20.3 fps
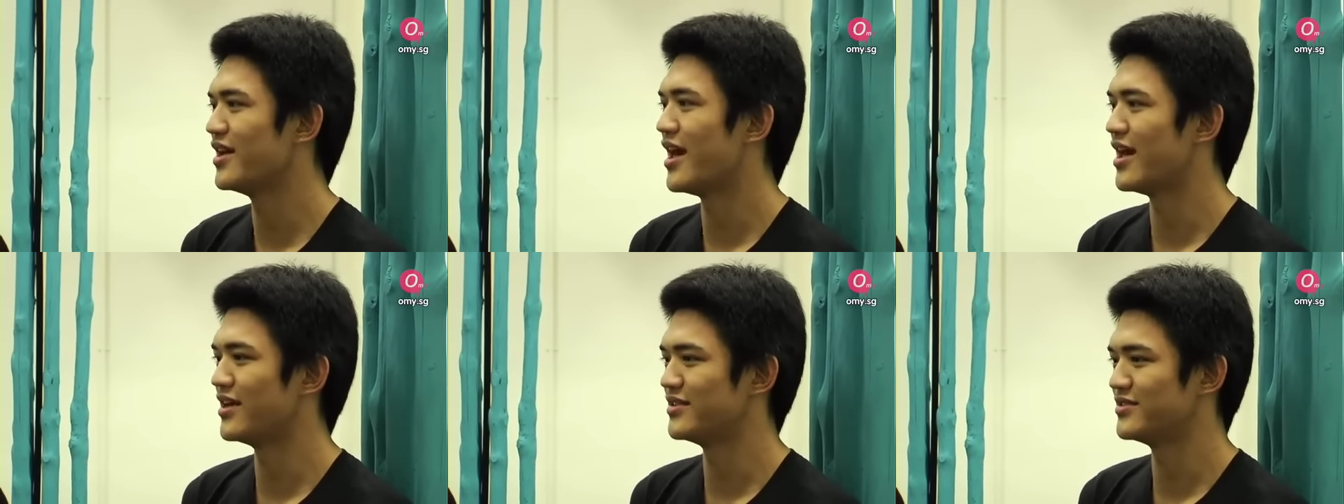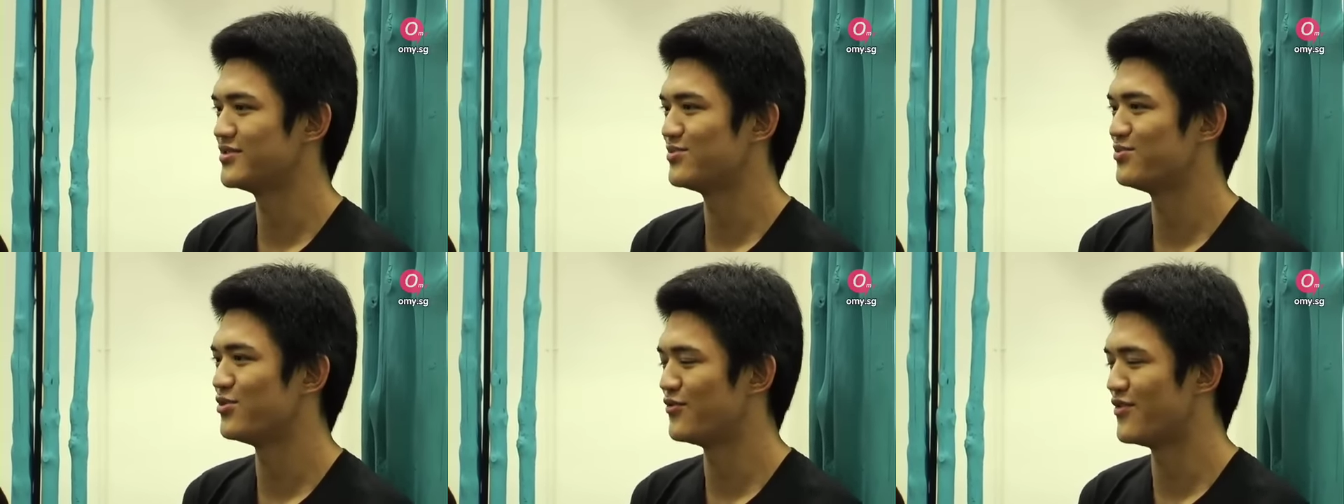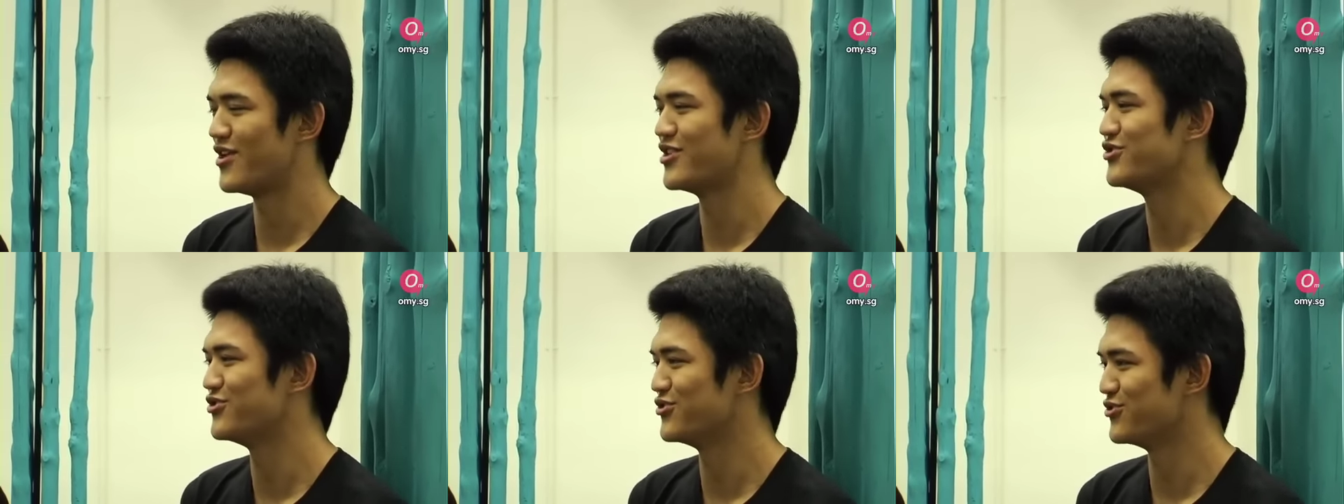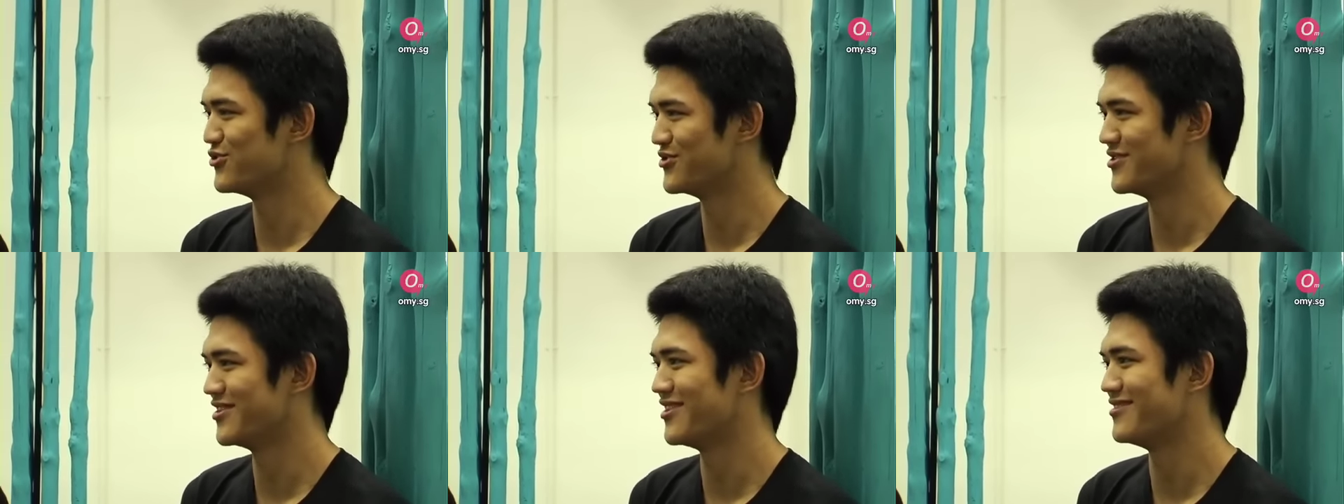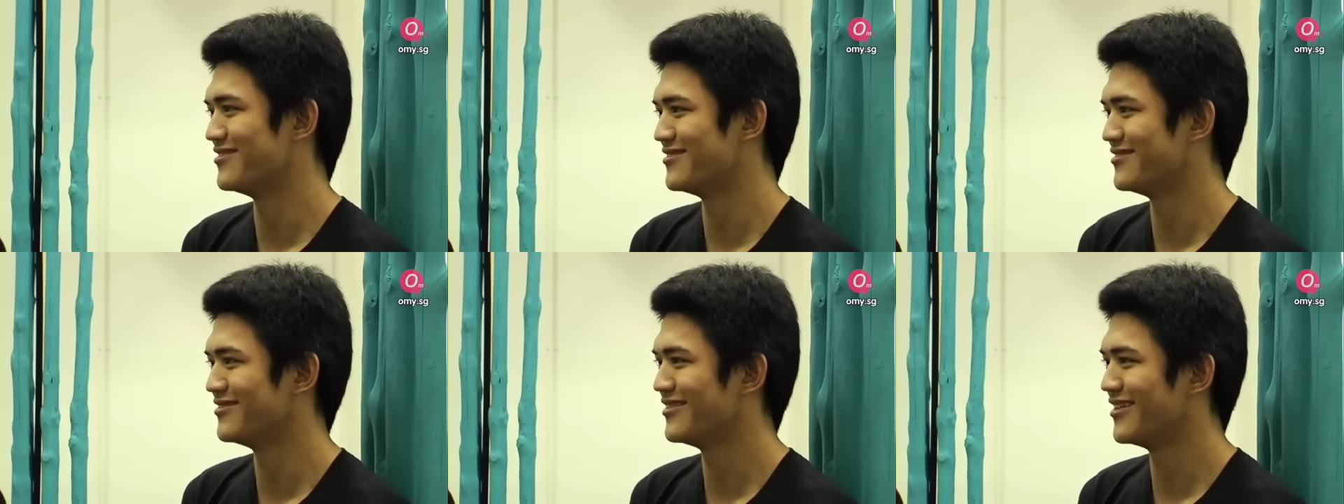as professionals
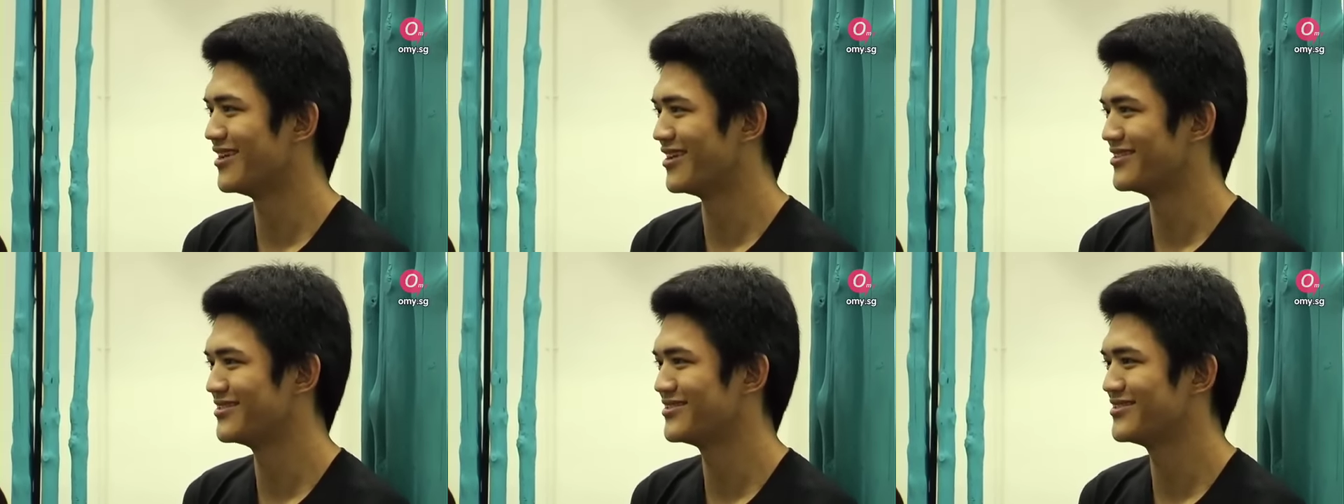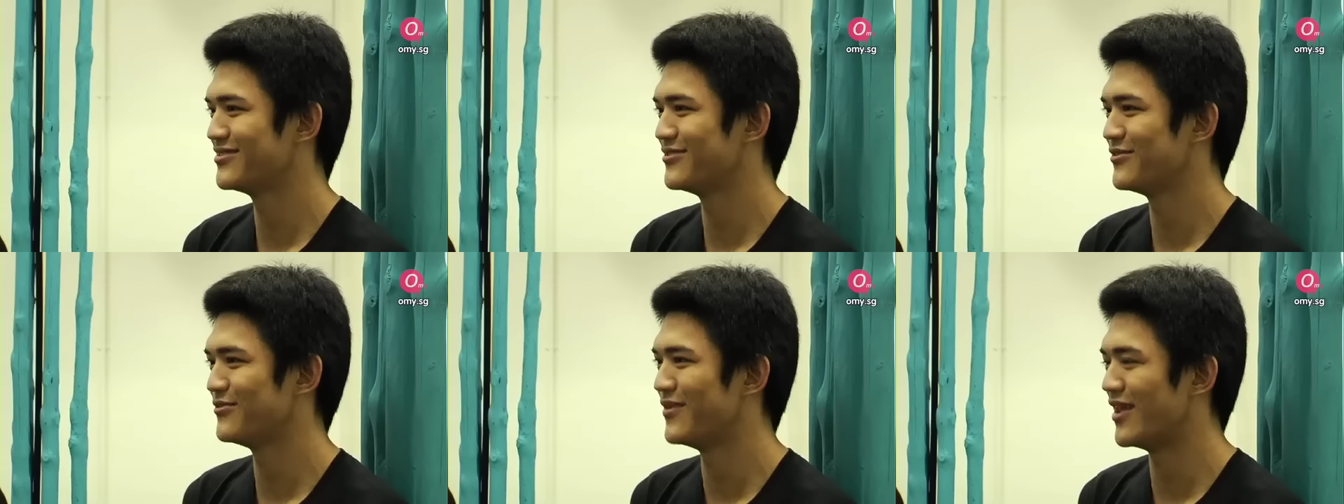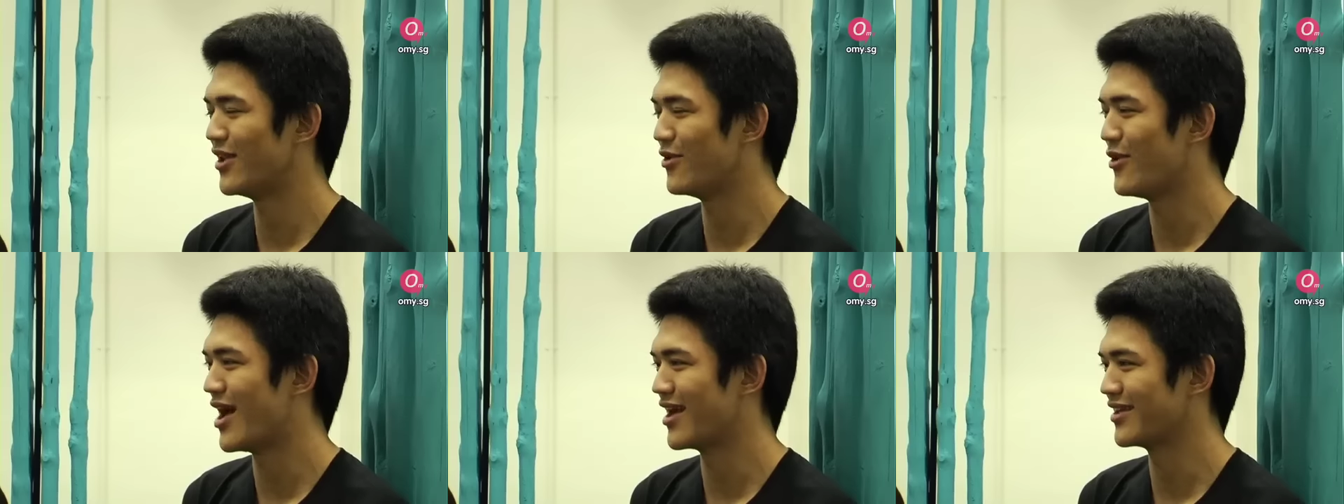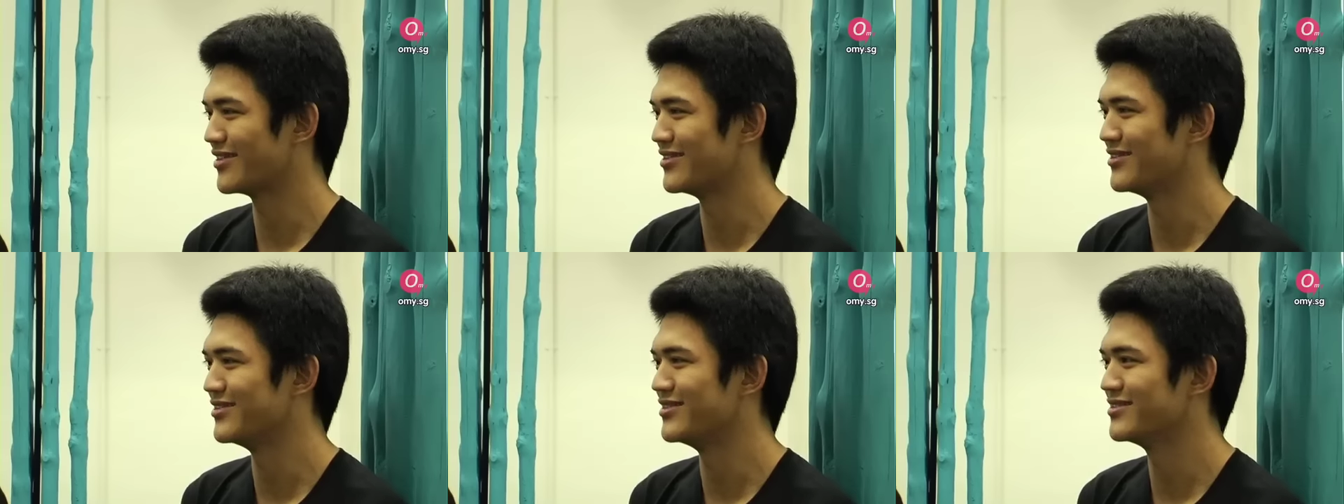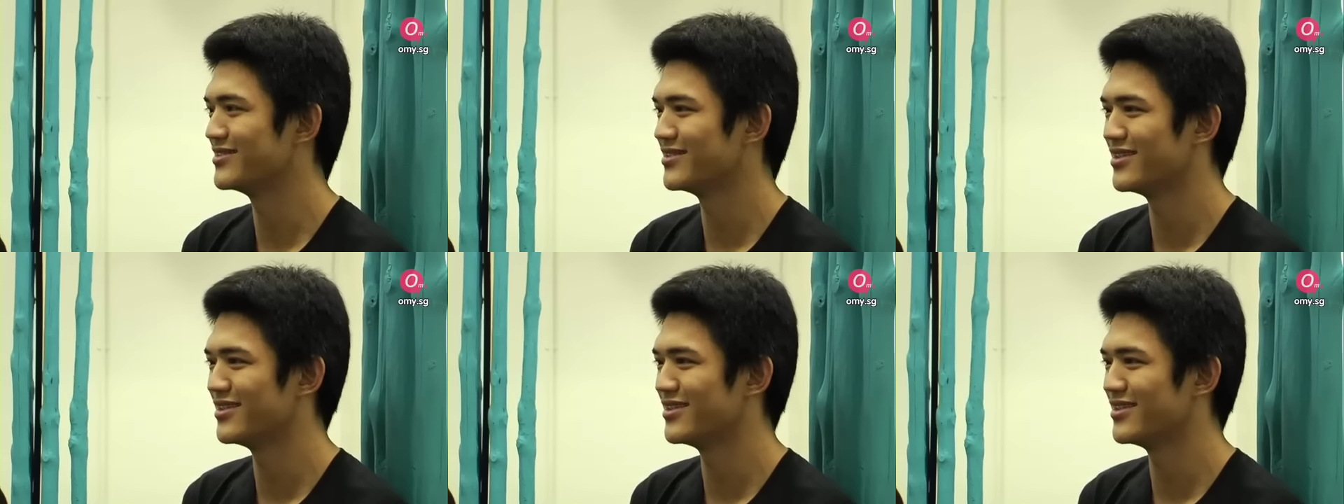and as fellow actors,